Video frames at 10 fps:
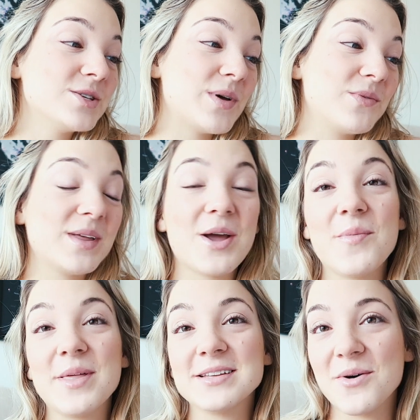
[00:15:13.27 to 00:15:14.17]
So I really
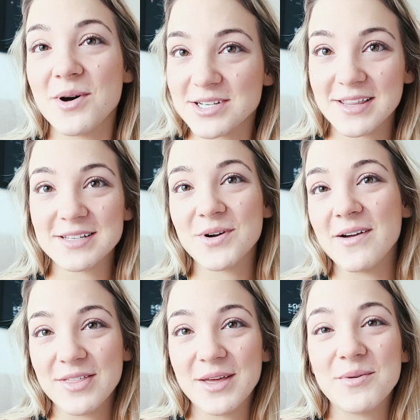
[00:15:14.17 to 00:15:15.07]
hope that he's not watching this or
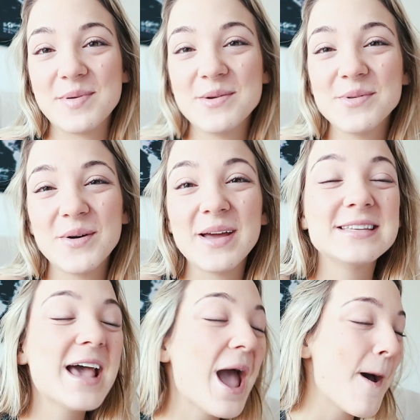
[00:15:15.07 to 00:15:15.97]
everything will be ruined,